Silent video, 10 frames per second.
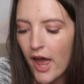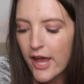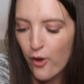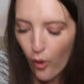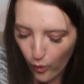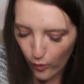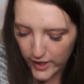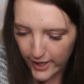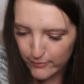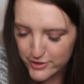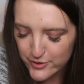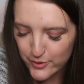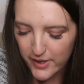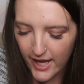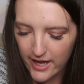a hole in it, which is
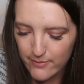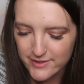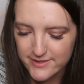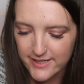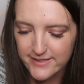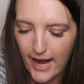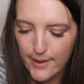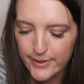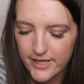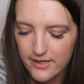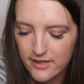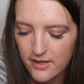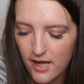okay. Mistakes happen.